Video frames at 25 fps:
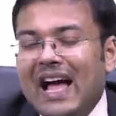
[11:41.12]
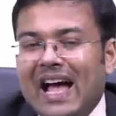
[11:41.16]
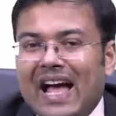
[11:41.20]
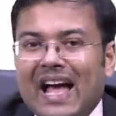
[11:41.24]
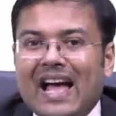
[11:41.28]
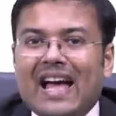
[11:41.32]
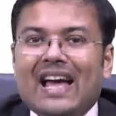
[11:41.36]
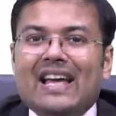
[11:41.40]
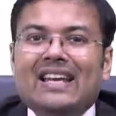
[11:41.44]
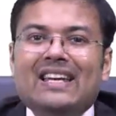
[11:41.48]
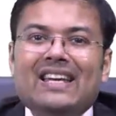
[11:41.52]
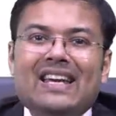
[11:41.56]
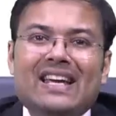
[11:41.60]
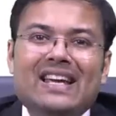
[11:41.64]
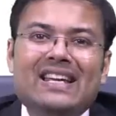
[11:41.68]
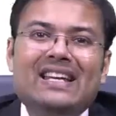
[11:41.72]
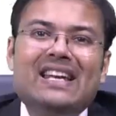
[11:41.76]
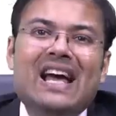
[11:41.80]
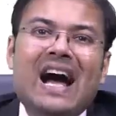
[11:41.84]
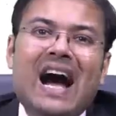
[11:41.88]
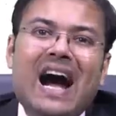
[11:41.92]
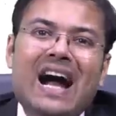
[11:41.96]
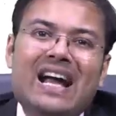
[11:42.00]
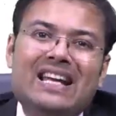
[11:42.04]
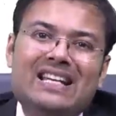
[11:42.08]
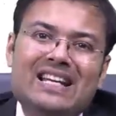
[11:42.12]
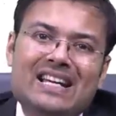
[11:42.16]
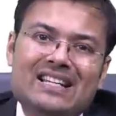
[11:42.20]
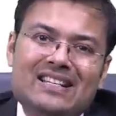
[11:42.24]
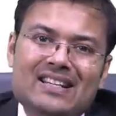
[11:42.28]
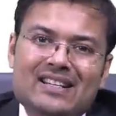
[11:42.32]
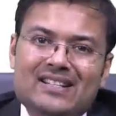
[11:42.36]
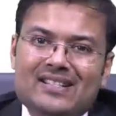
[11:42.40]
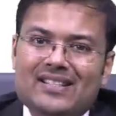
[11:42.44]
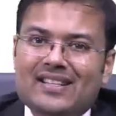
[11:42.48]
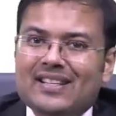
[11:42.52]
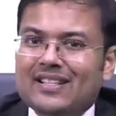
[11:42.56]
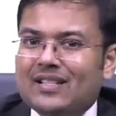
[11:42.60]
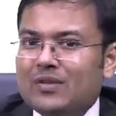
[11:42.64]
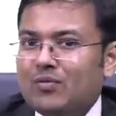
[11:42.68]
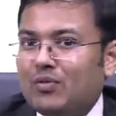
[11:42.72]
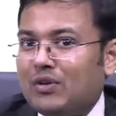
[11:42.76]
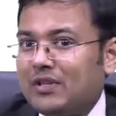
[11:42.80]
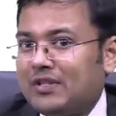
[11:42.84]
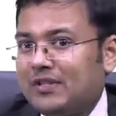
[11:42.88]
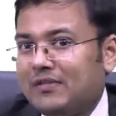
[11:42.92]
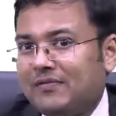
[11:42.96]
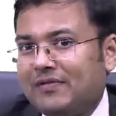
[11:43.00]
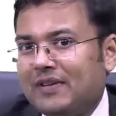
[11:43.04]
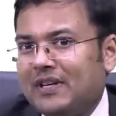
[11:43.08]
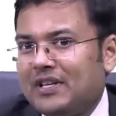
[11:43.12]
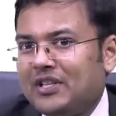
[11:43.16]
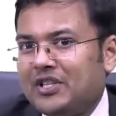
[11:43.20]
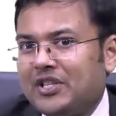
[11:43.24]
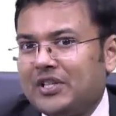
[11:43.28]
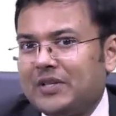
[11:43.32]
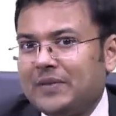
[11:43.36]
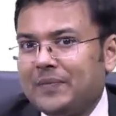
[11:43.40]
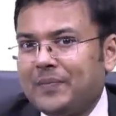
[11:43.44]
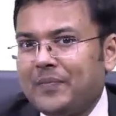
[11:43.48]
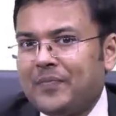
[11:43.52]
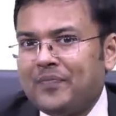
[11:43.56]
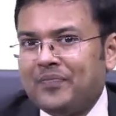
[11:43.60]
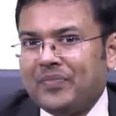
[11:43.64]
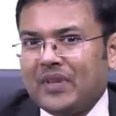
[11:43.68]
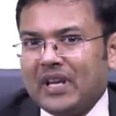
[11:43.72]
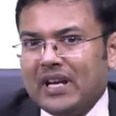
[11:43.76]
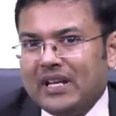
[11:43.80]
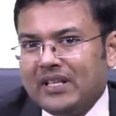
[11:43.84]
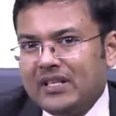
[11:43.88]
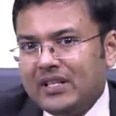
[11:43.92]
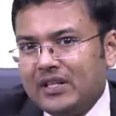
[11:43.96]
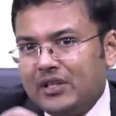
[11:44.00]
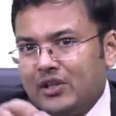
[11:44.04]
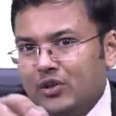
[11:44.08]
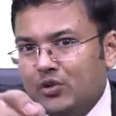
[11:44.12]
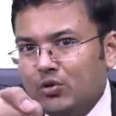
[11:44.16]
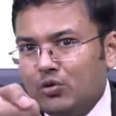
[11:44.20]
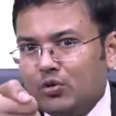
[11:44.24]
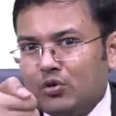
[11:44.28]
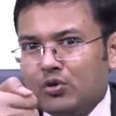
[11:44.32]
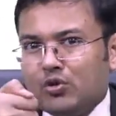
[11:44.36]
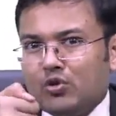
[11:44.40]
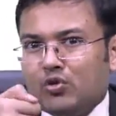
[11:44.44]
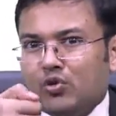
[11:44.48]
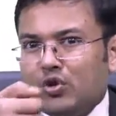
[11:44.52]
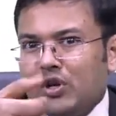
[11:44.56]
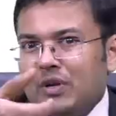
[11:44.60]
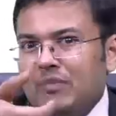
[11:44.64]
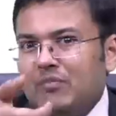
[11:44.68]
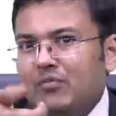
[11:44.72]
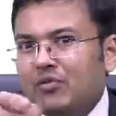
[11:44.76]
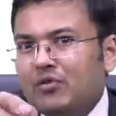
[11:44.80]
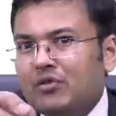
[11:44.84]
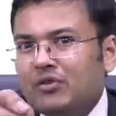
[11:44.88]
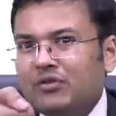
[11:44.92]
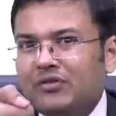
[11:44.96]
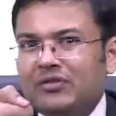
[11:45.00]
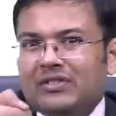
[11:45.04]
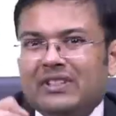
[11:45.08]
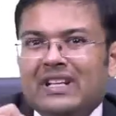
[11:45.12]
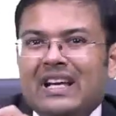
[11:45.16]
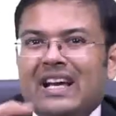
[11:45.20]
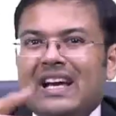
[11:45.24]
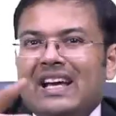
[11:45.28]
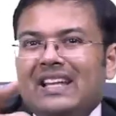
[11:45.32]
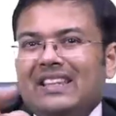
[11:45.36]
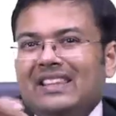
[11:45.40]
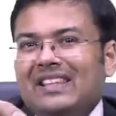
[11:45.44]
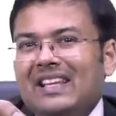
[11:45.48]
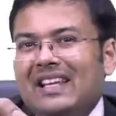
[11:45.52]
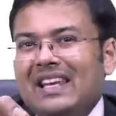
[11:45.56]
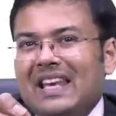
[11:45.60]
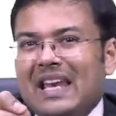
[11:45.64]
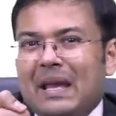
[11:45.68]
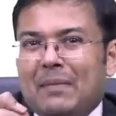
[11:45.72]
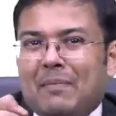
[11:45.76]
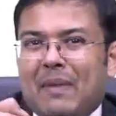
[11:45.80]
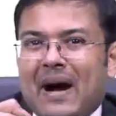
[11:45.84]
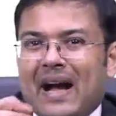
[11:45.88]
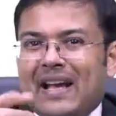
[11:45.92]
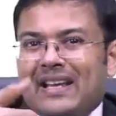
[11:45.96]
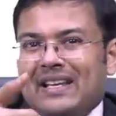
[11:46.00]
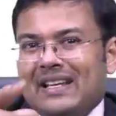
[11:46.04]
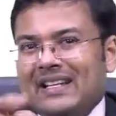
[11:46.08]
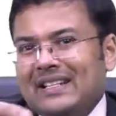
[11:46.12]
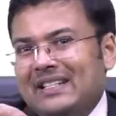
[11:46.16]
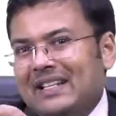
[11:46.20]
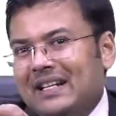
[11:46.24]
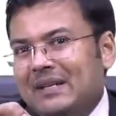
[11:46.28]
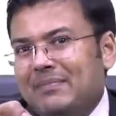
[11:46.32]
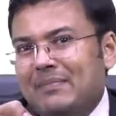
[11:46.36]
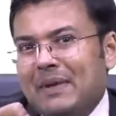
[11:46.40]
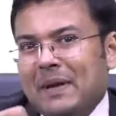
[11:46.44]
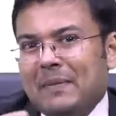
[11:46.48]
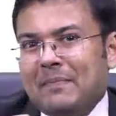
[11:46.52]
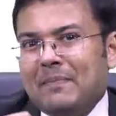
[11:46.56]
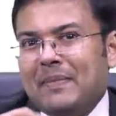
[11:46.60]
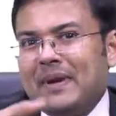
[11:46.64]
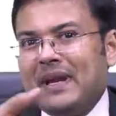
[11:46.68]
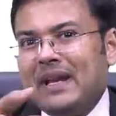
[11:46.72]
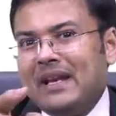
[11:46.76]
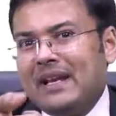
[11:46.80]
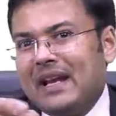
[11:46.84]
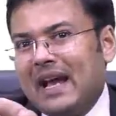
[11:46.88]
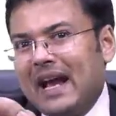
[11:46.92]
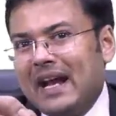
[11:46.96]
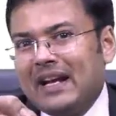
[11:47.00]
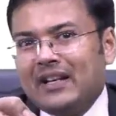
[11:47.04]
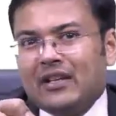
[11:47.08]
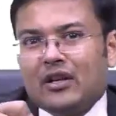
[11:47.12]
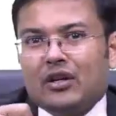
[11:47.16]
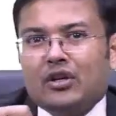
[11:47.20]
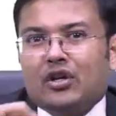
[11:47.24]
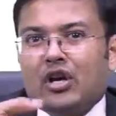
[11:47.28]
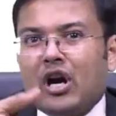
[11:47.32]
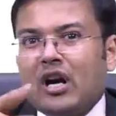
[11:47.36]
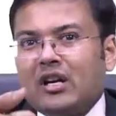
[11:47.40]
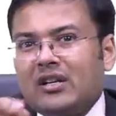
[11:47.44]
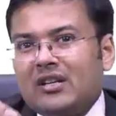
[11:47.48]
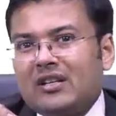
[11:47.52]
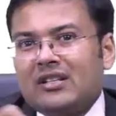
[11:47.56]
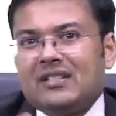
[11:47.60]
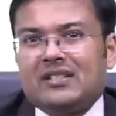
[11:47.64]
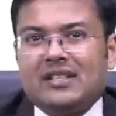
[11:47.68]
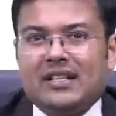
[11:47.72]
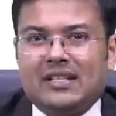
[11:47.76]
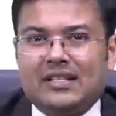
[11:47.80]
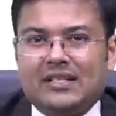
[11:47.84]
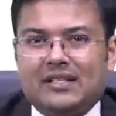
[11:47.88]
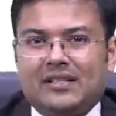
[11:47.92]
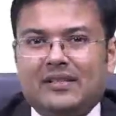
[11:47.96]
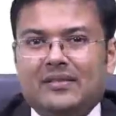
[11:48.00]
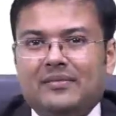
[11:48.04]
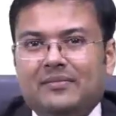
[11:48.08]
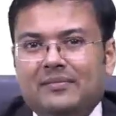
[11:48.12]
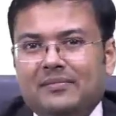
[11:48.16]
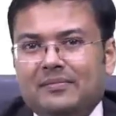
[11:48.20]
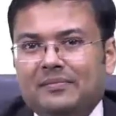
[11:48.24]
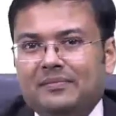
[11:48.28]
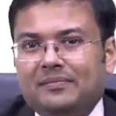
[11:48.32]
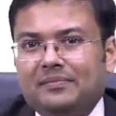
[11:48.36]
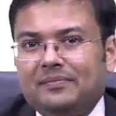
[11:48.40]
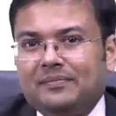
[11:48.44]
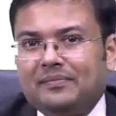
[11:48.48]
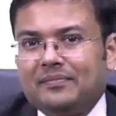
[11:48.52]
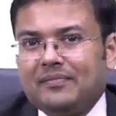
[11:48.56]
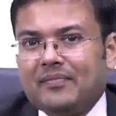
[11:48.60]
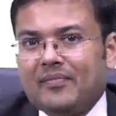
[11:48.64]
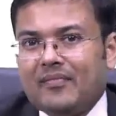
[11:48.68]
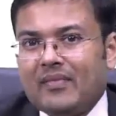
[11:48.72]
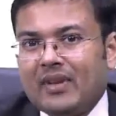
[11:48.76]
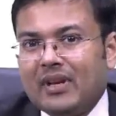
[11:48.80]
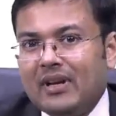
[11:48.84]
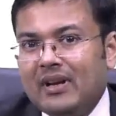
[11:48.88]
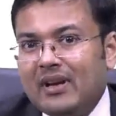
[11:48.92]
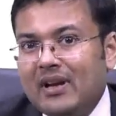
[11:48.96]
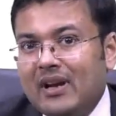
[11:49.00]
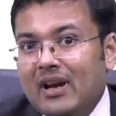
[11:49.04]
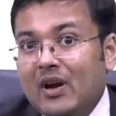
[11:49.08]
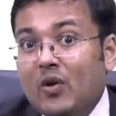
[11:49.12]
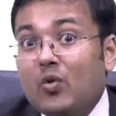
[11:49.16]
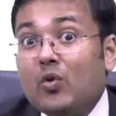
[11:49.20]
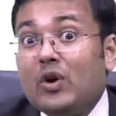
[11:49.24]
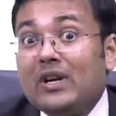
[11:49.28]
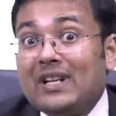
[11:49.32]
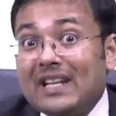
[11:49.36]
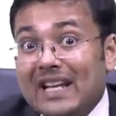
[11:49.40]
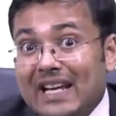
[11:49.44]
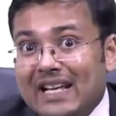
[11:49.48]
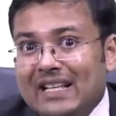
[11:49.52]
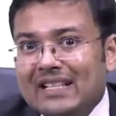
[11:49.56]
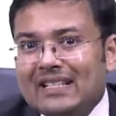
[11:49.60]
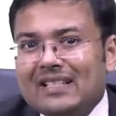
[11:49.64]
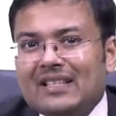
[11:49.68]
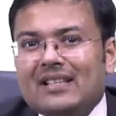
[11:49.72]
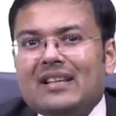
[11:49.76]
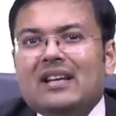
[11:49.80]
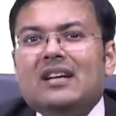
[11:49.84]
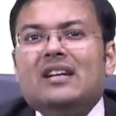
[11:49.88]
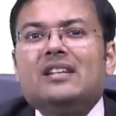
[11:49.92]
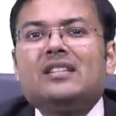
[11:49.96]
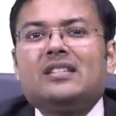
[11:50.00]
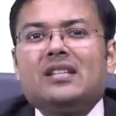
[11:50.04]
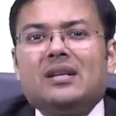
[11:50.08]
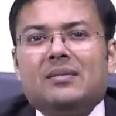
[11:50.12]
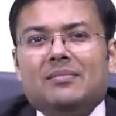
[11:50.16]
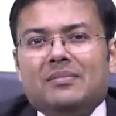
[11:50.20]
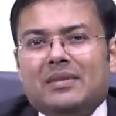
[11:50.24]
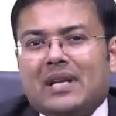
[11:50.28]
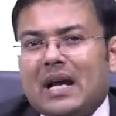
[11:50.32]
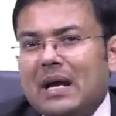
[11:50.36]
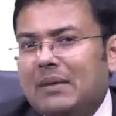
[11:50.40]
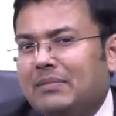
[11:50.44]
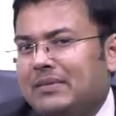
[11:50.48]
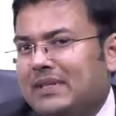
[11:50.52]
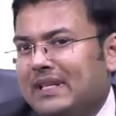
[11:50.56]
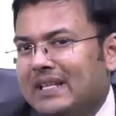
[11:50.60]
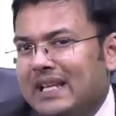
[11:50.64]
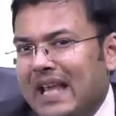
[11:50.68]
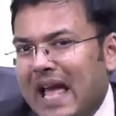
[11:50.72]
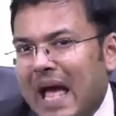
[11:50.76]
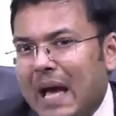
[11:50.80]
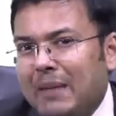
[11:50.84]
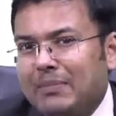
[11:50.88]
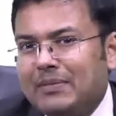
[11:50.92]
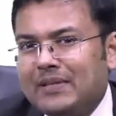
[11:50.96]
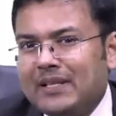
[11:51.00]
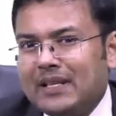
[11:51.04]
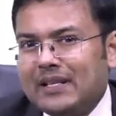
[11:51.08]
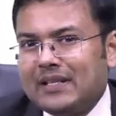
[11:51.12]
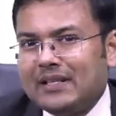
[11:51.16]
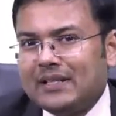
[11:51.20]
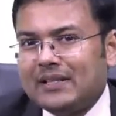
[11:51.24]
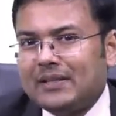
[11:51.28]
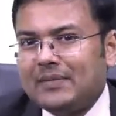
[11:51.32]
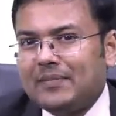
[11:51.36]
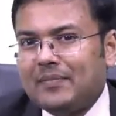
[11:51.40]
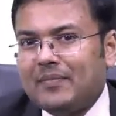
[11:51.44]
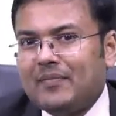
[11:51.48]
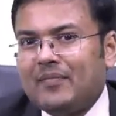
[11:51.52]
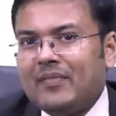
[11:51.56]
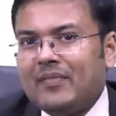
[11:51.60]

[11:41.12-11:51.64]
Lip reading: And in hydatid cyst, what's the function? It is used to remove the laminated membrane and the daughter cyst. What else? Sometimes in abscess,